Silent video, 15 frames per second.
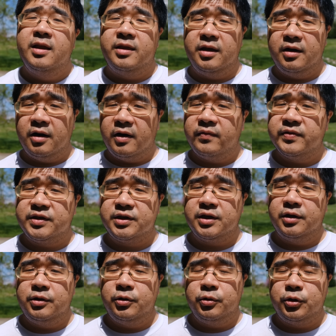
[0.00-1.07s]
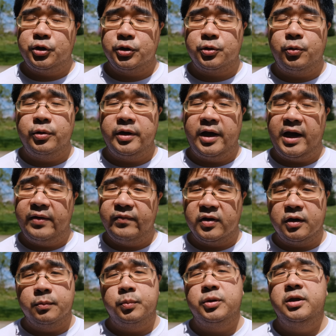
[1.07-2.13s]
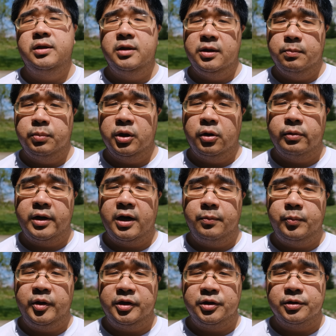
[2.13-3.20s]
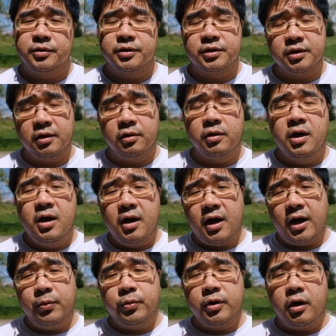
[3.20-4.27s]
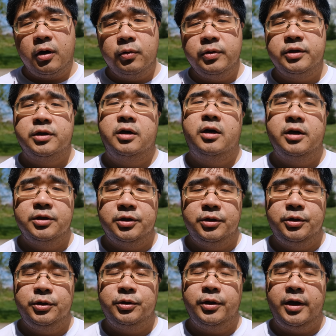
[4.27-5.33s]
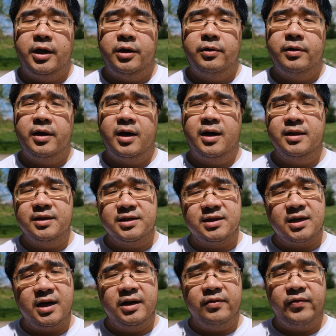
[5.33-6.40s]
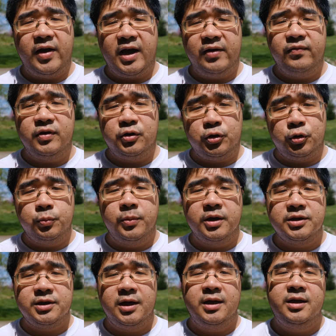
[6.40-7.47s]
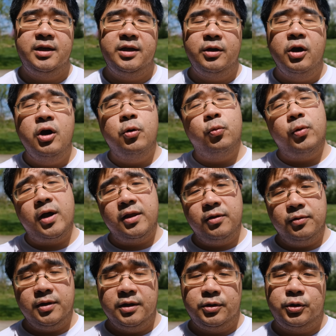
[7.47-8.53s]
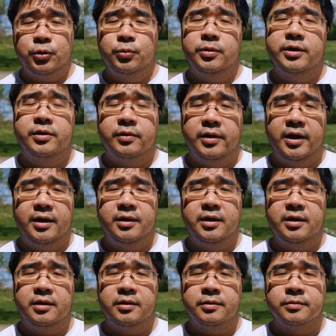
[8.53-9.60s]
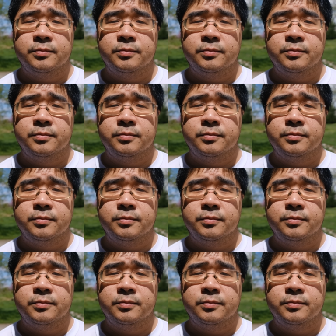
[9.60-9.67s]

Then all of a sudden you're just going to have a completely blown out picture. So I would always caution you to err on the side of having too much ND rather than too little ND.